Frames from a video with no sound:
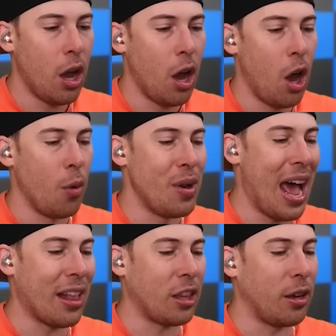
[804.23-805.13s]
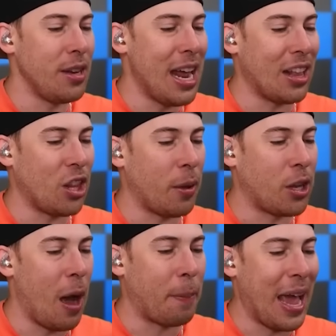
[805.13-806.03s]
Oh, not the not the
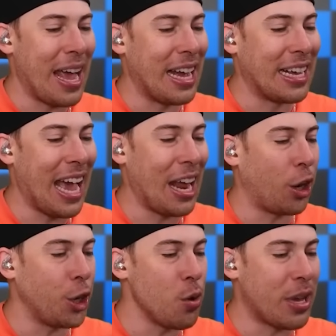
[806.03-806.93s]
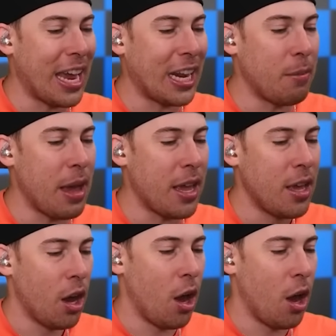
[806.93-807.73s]
cupcake again. Are you kidding me?